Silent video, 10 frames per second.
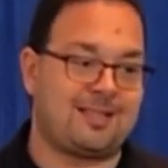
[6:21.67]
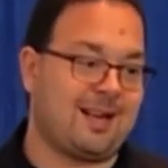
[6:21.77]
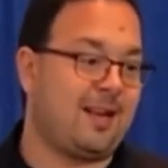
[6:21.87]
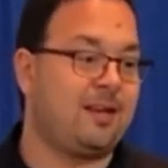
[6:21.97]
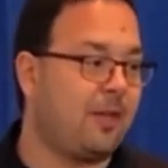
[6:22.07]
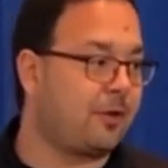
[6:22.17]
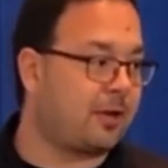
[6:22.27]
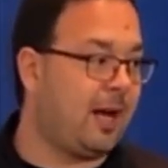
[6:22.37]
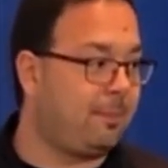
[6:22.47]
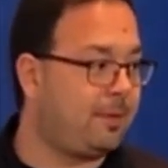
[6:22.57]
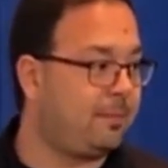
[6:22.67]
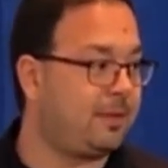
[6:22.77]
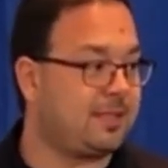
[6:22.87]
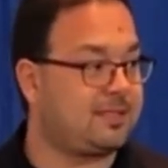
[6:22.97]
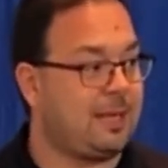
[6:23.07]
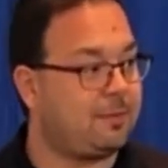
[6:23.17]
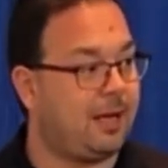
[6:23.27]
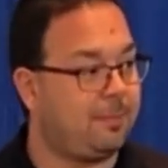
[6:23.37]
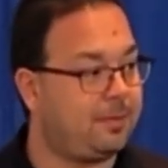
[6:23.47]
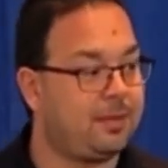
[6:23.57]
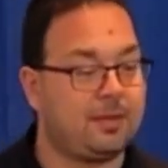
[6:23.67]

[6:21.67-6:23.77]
not another cup, but the same cup,